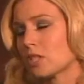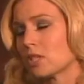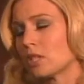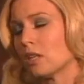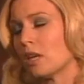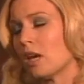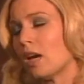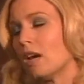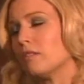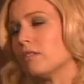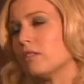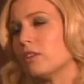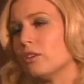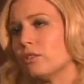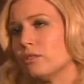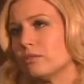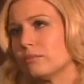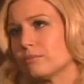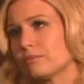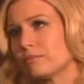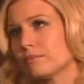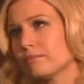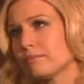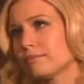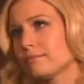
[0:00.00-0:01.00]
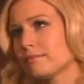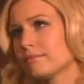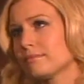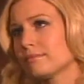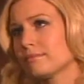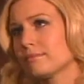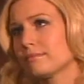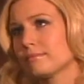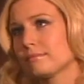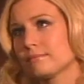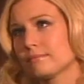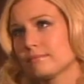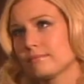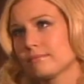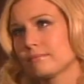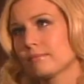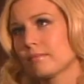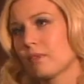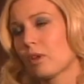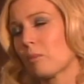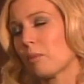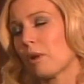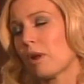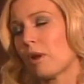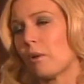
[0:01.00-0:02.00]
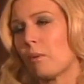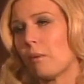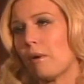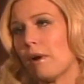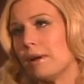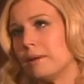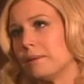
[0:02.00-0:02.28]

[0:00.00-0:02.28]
She'll have you, no matter